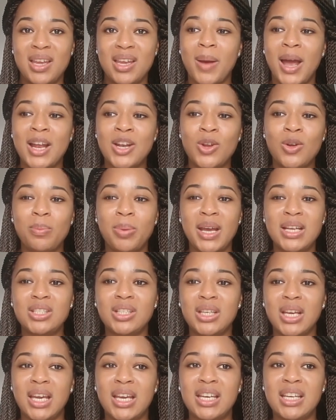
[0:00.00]
I know
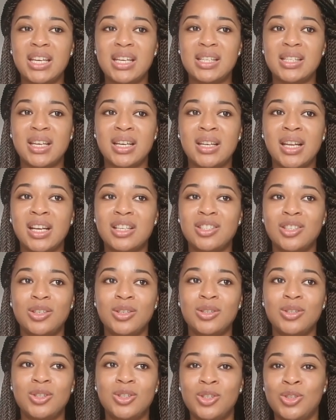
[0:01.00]
Paige said that she
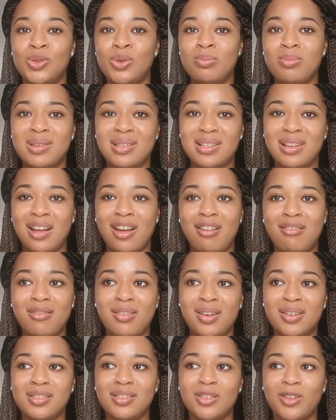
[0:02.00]
used to do
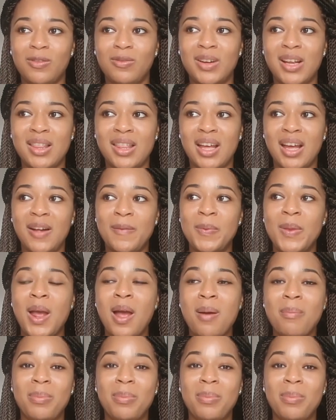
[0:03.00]
mascara and stuff like that,